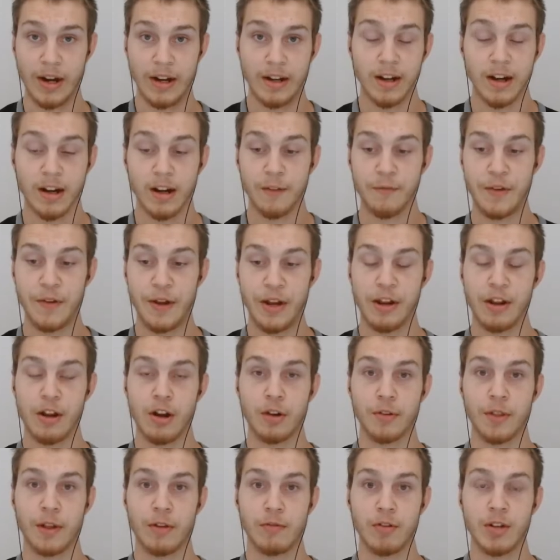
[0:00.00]
got a video
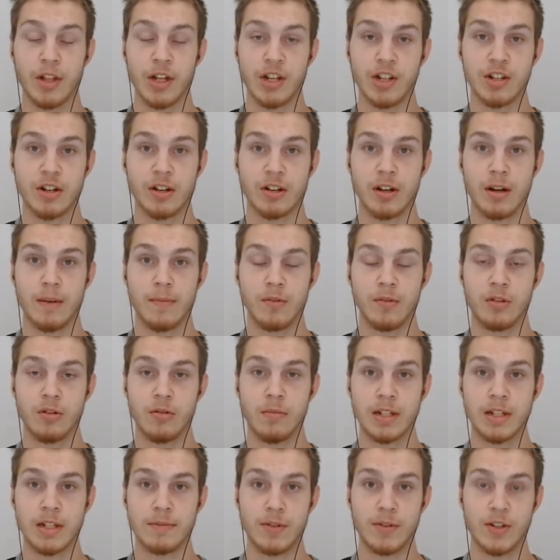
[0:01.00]
here that really shouldn't come to
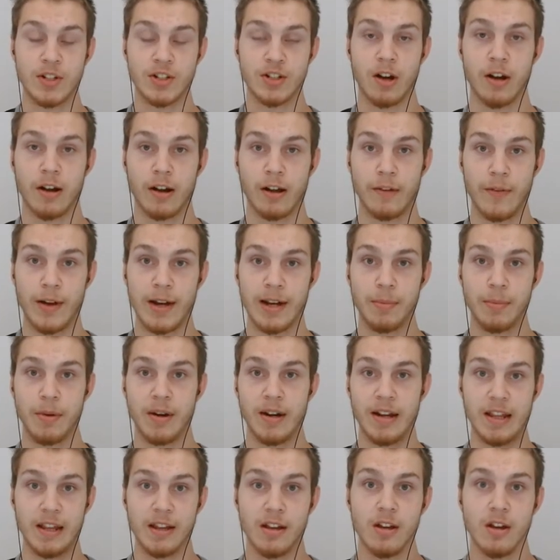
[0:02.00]
much of a shock of
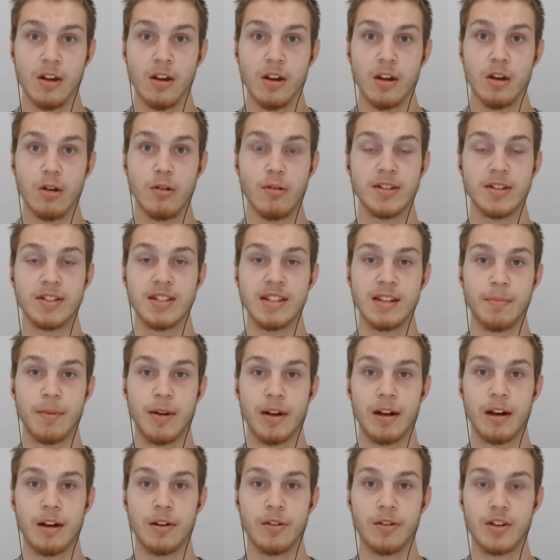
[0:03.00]
anybody who has seen
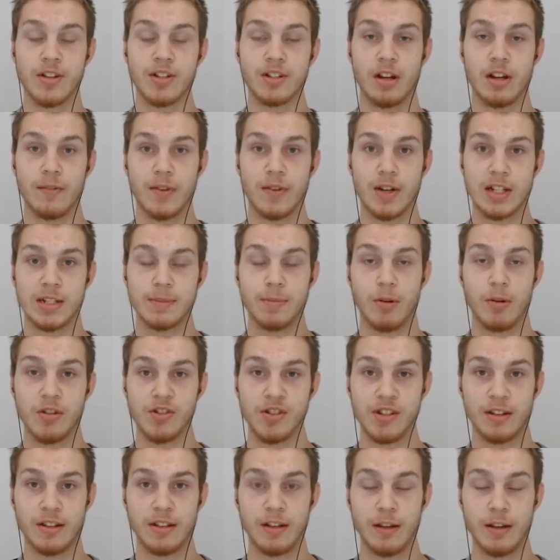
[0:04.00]
my other stuff
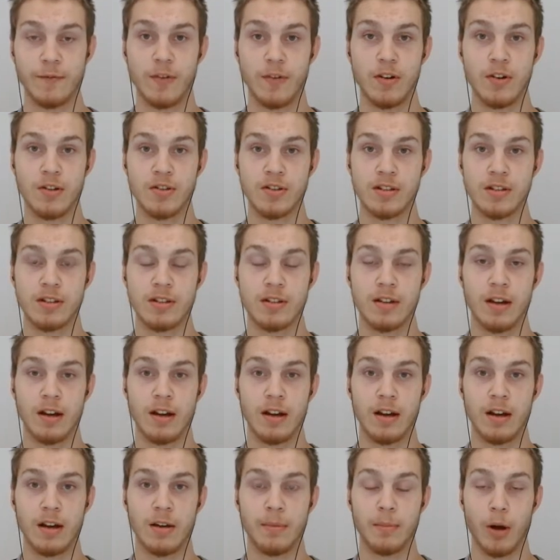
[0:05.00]
exposing the false,
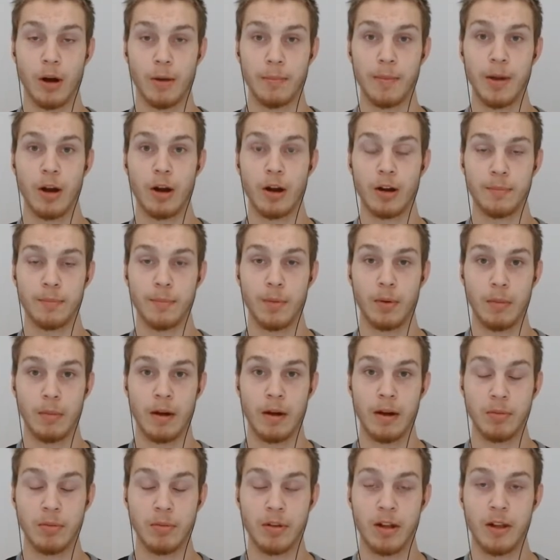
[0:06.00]
uh, barbaric,
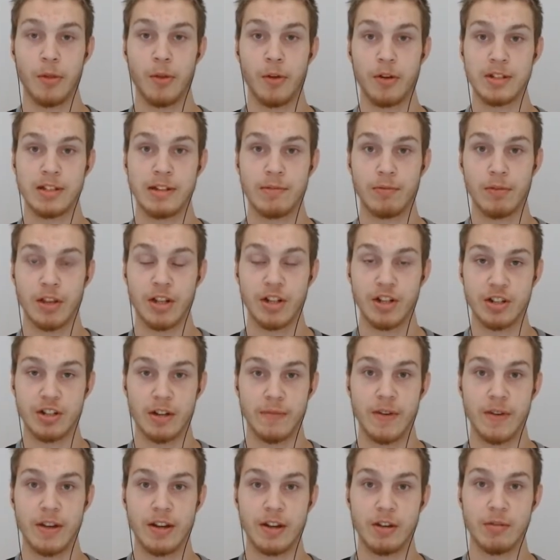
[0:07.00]
uh, bloodthirsty religion
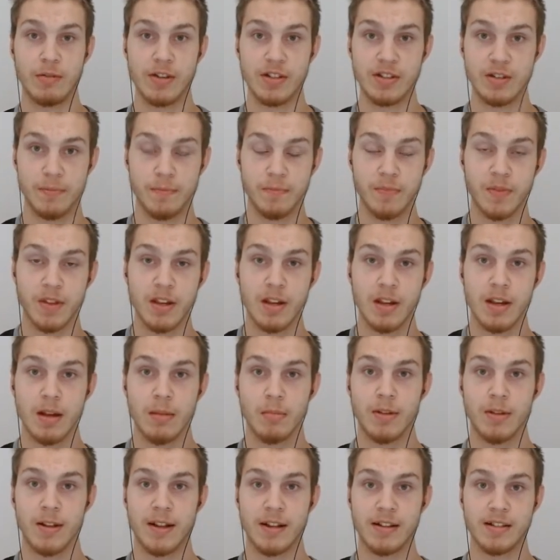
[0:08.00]
of Hinduism,
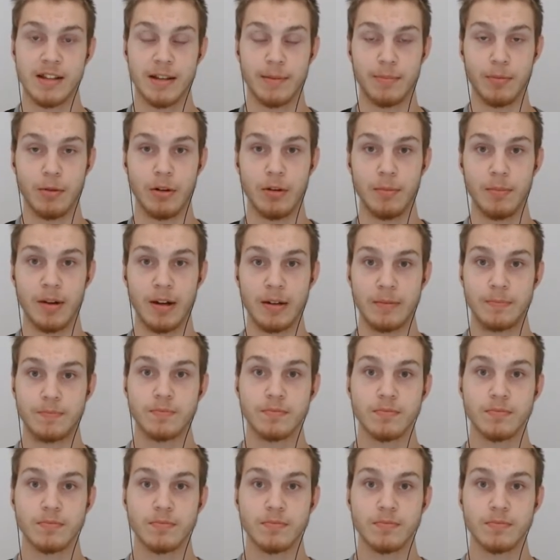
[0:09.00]
plain and simple. But